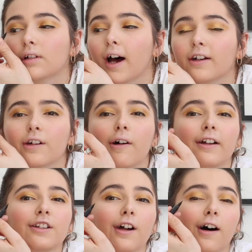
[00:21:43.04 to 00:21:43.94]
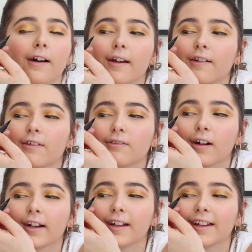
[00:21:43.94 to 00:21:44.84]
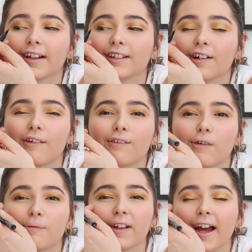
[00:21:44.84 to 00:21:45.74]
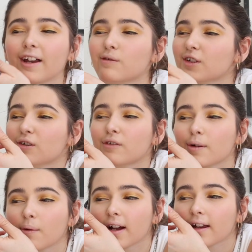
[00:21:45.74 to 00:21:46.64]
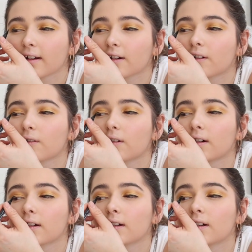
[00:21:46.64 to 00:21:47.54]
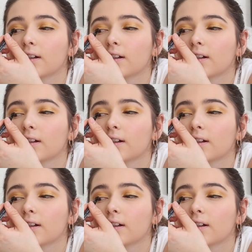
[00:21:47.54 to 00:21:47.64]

I don't know, I guess I start on the edge, which is really weird, I don't know why.